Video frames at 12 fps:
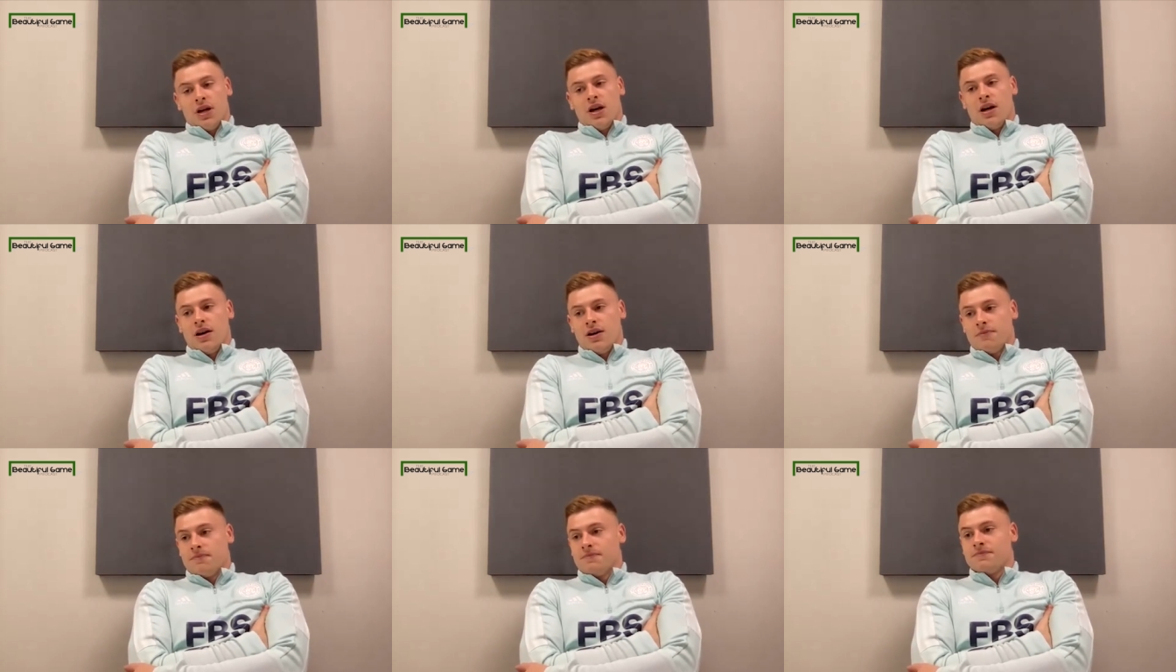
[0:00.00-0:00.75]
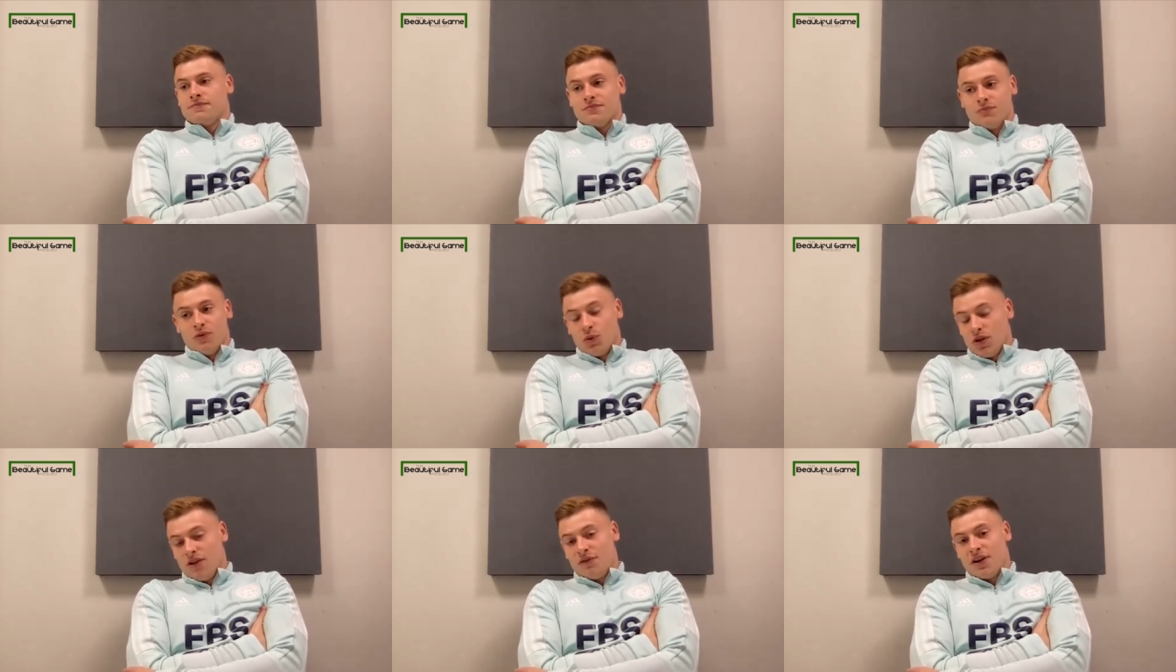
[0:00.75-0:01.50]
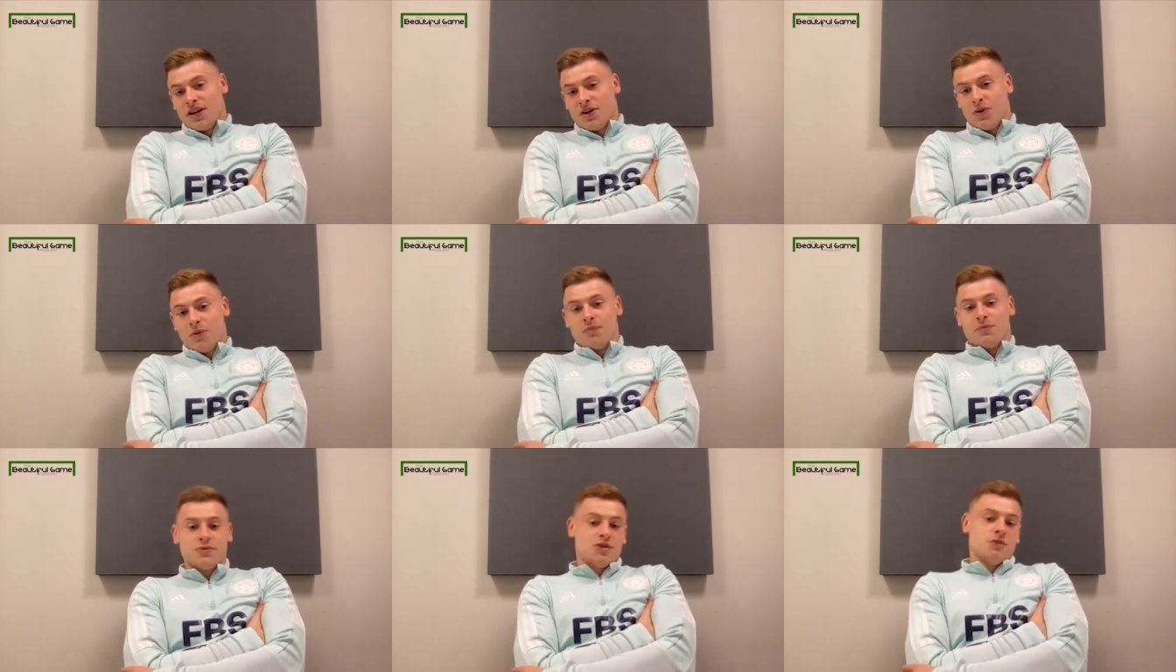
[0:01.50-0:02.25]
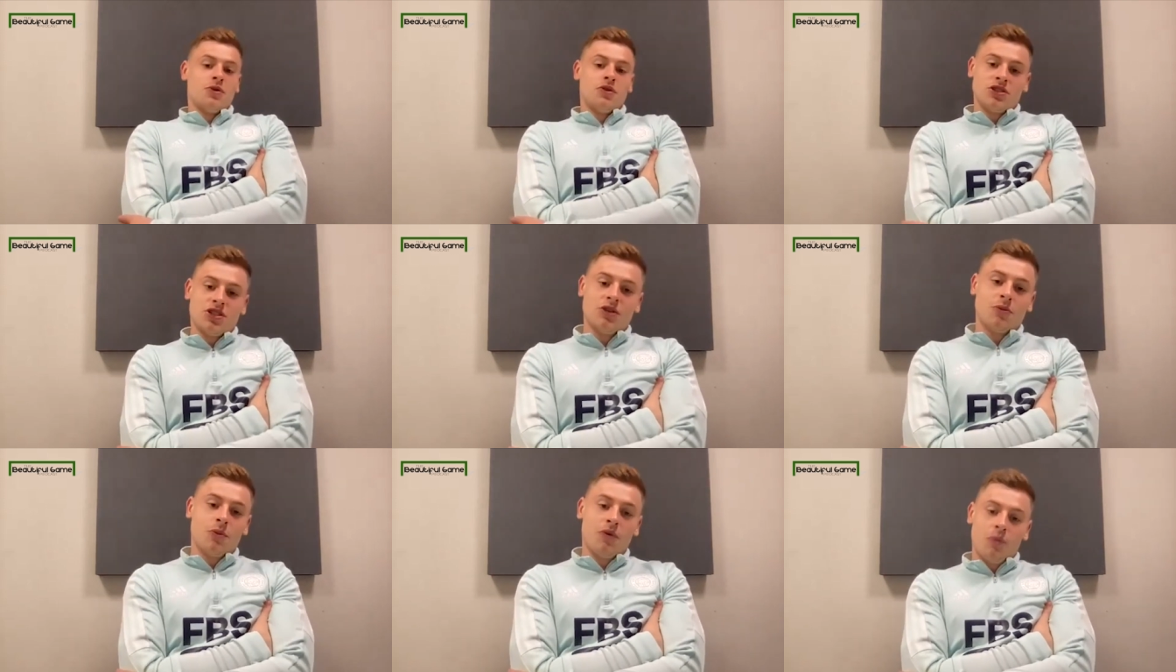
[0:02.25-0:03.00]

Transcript: Um, we won the FA Cup, Community Shield.